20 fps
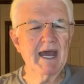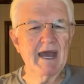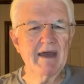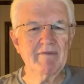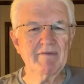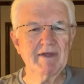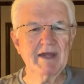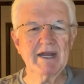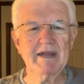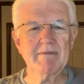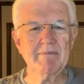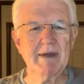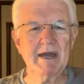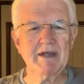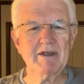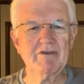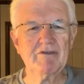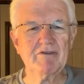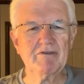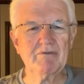And then he
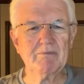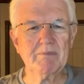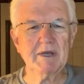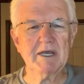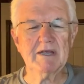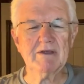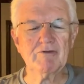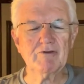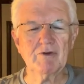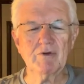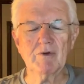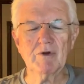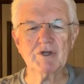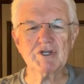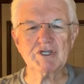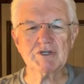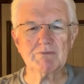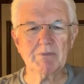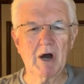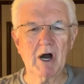may speak through a
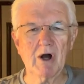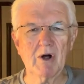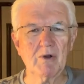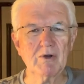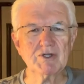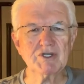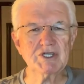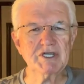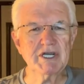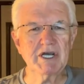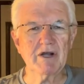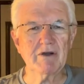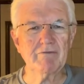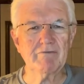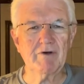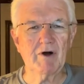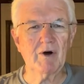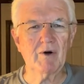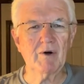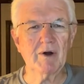small, still
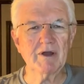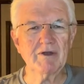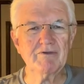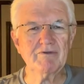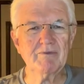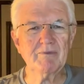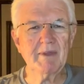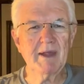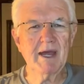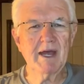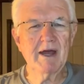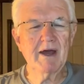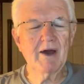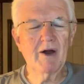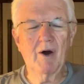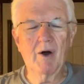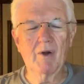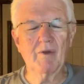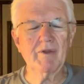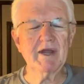voice,
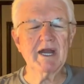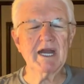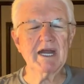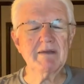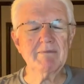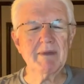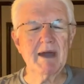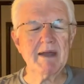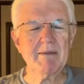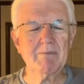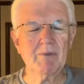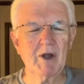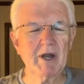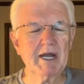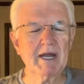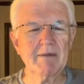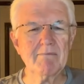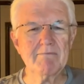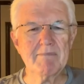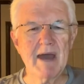or then he may
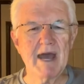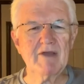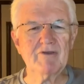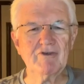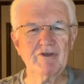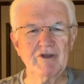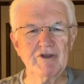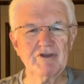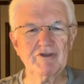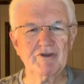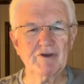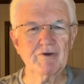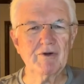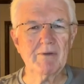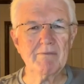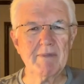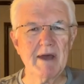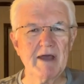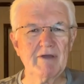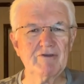bring a message through
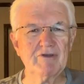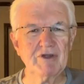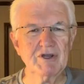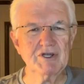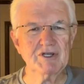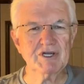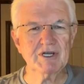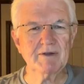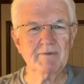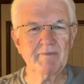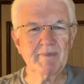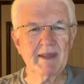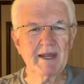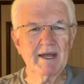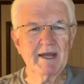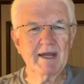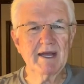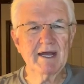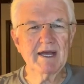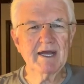a messenger.
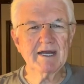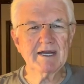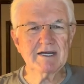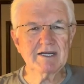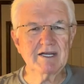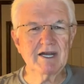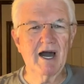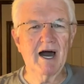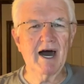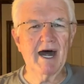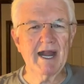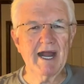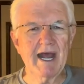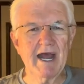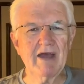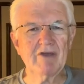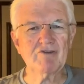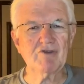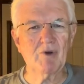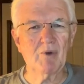God
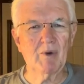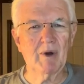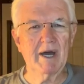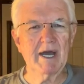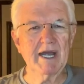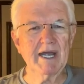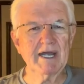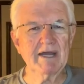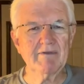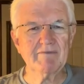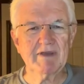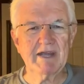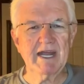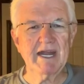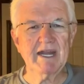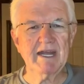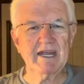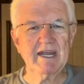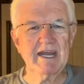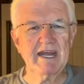has a way of
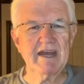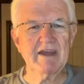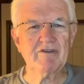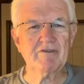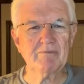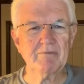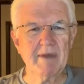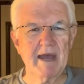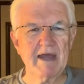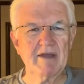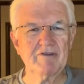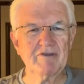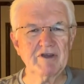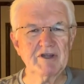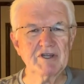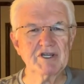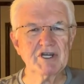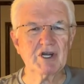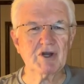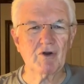getting his
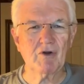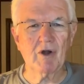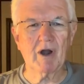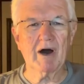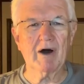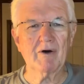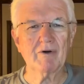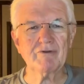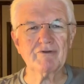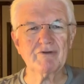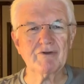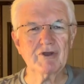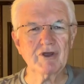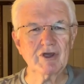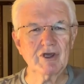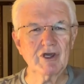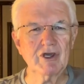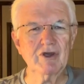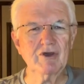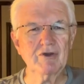message across to
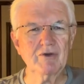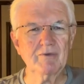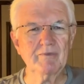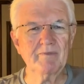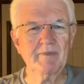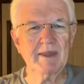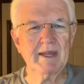you.